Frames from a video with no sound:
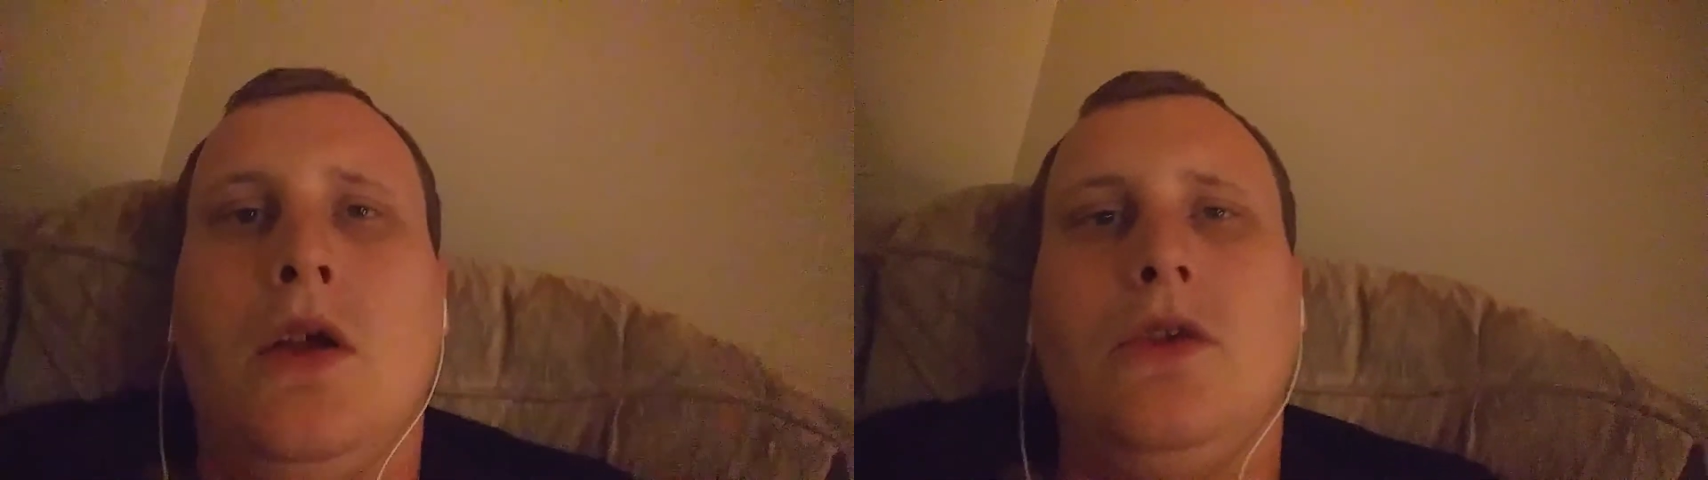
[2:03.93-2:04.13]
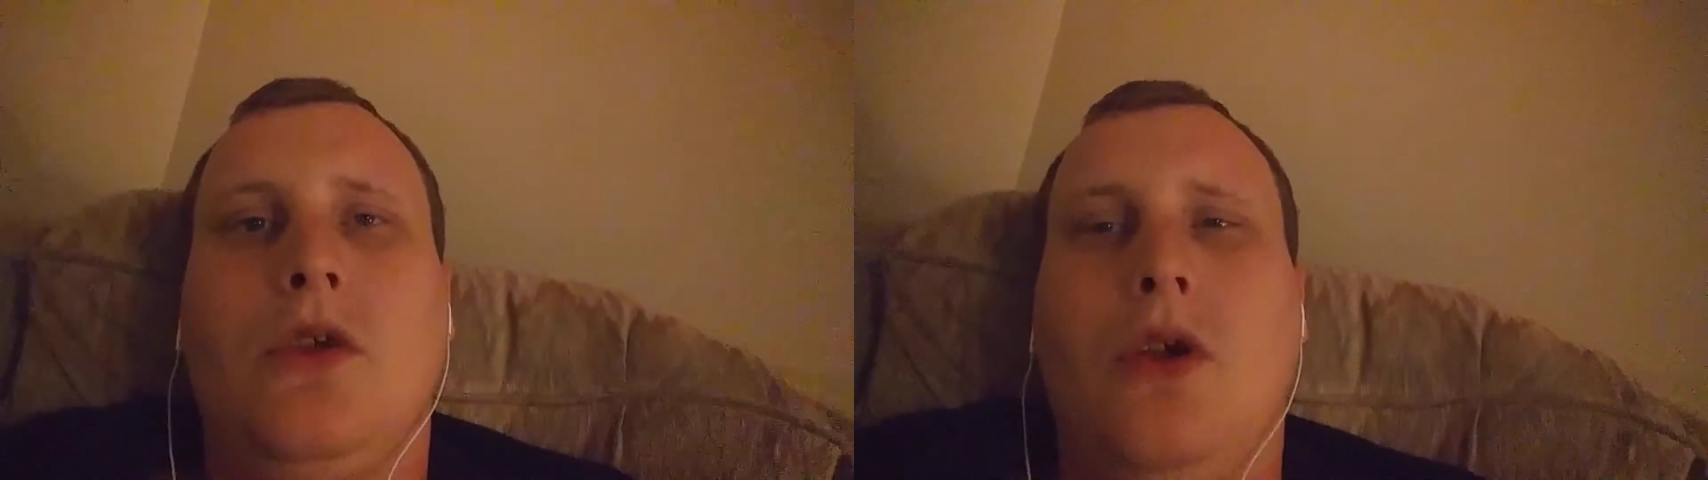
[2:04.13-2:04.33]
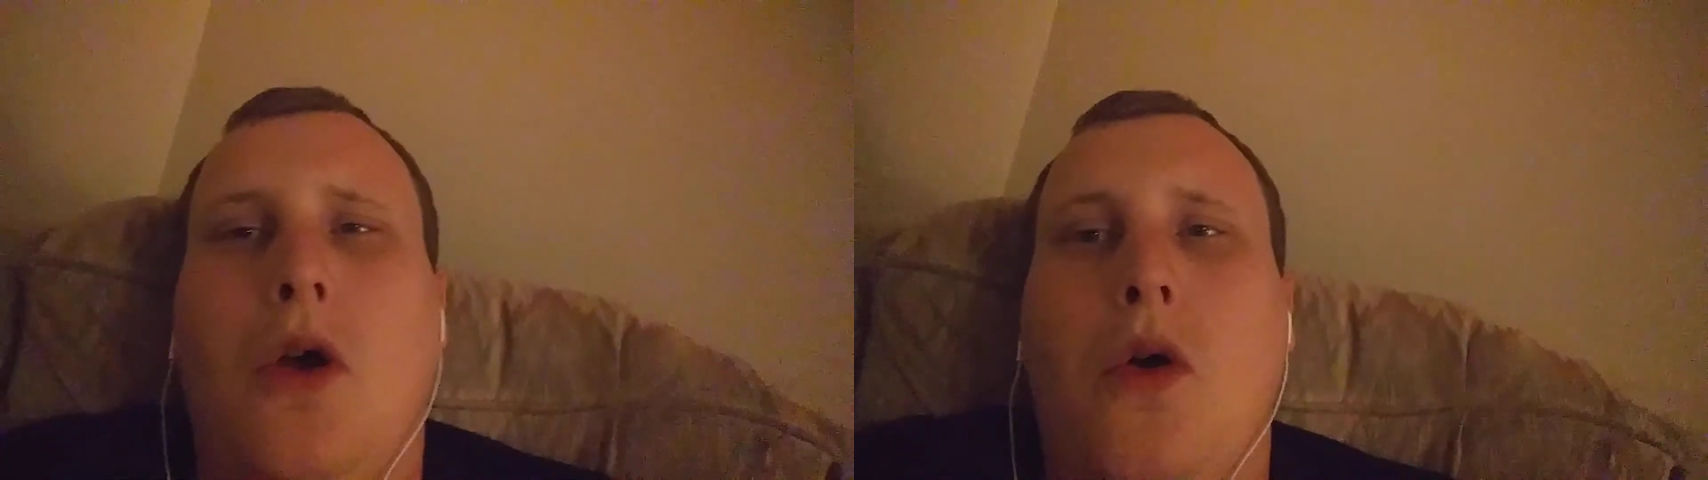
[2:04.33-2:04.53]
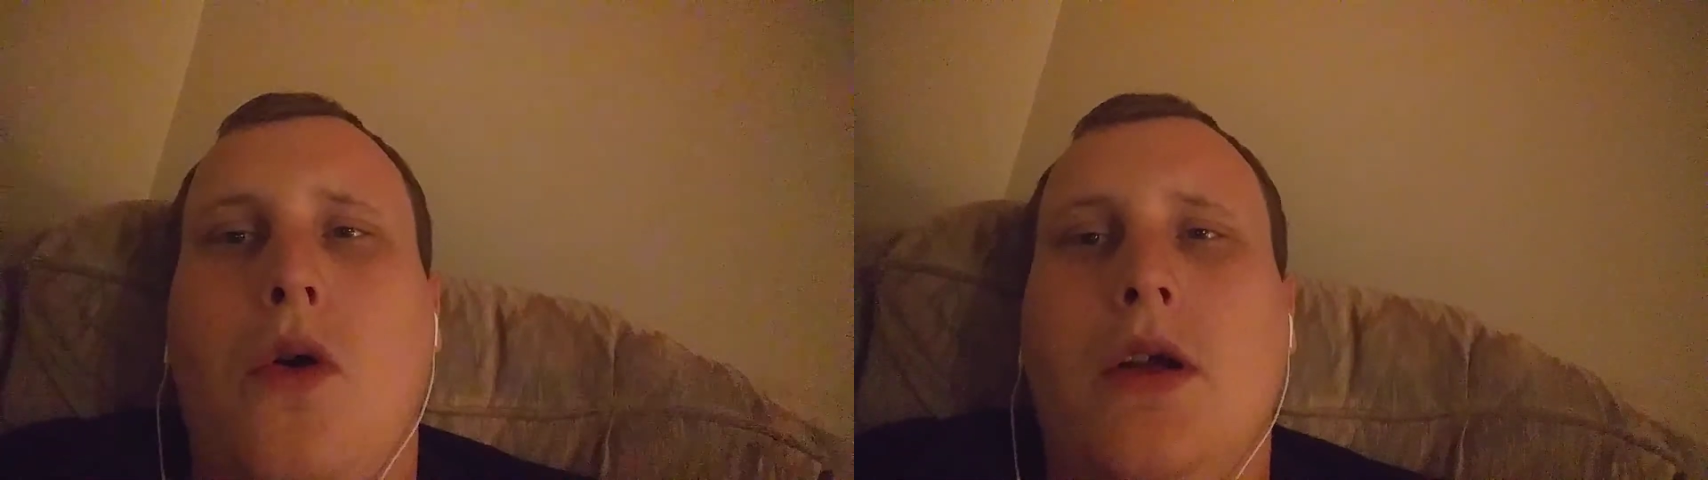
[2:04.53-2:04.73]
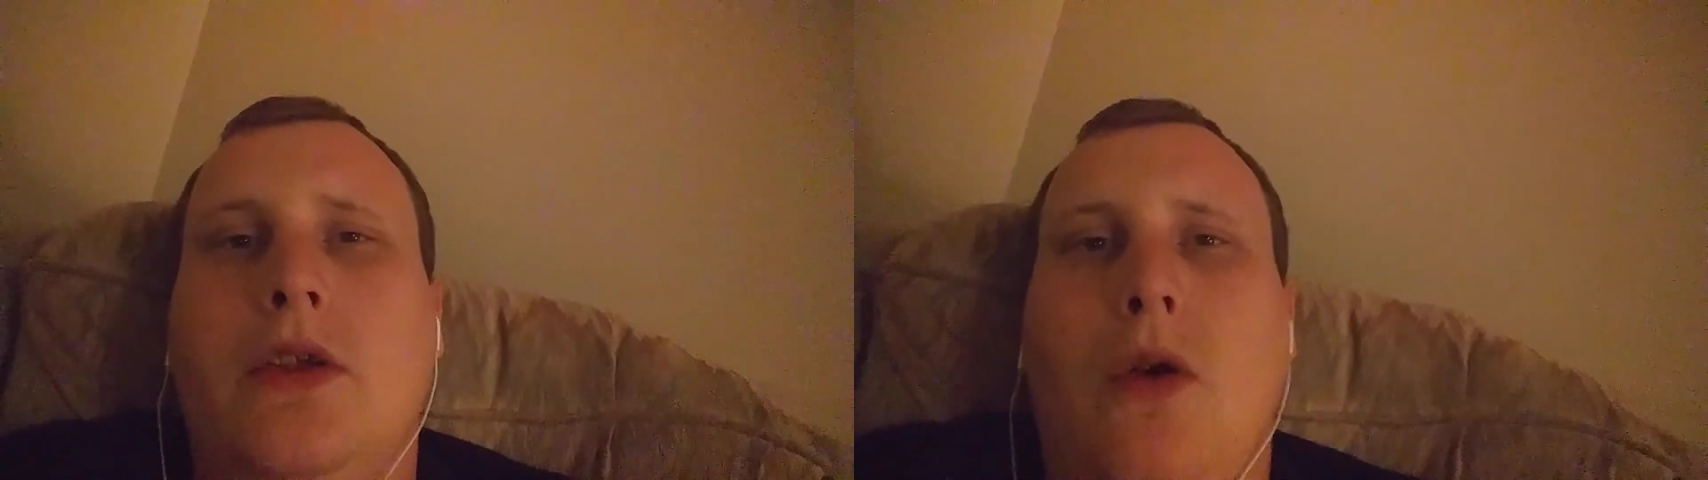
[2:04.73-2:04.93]

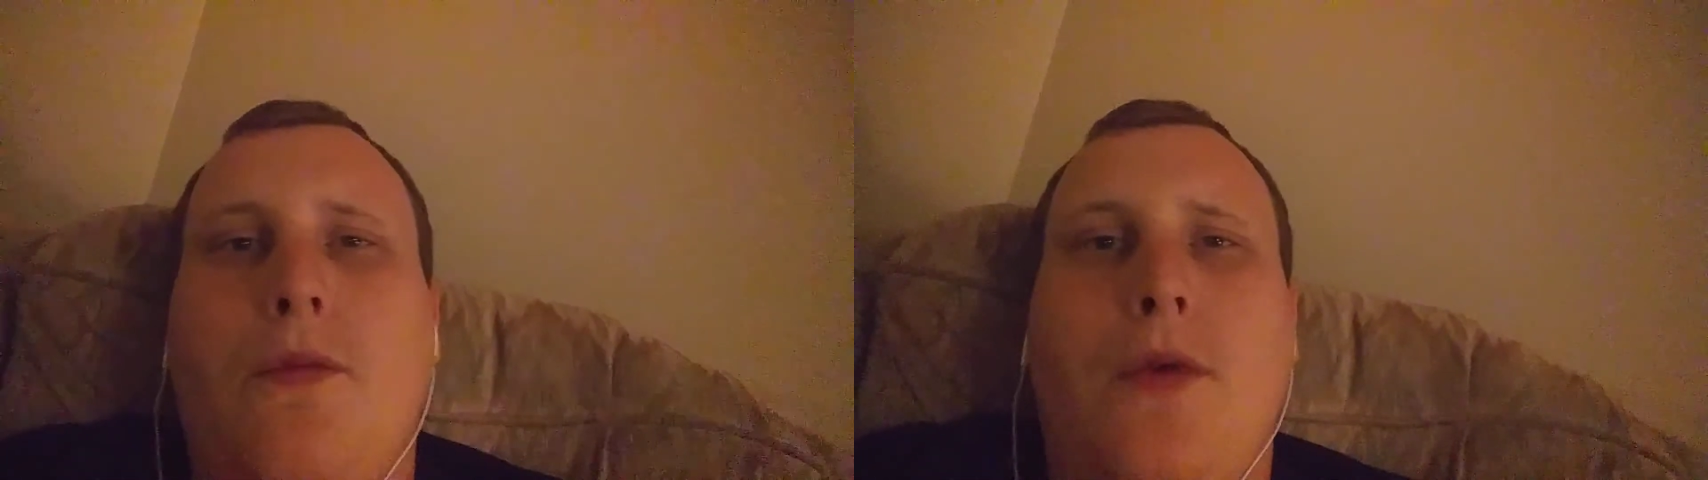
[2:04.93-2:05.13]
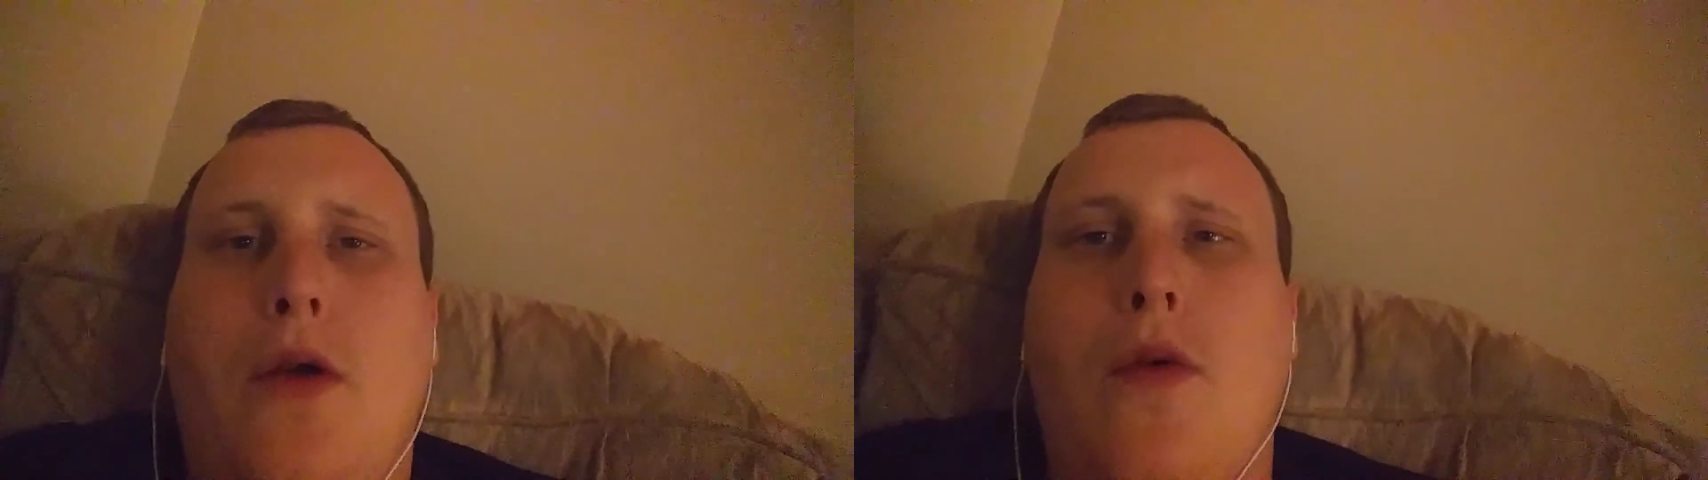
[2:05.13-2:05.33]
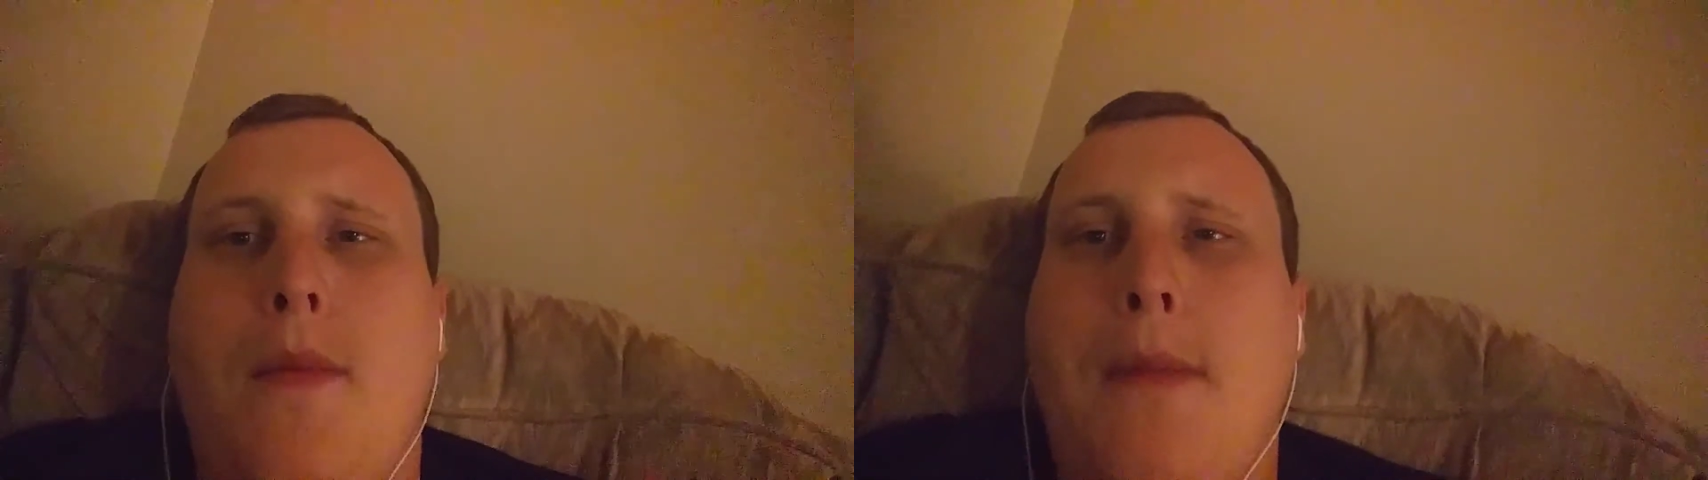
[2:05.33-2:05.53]
So, don't fuck with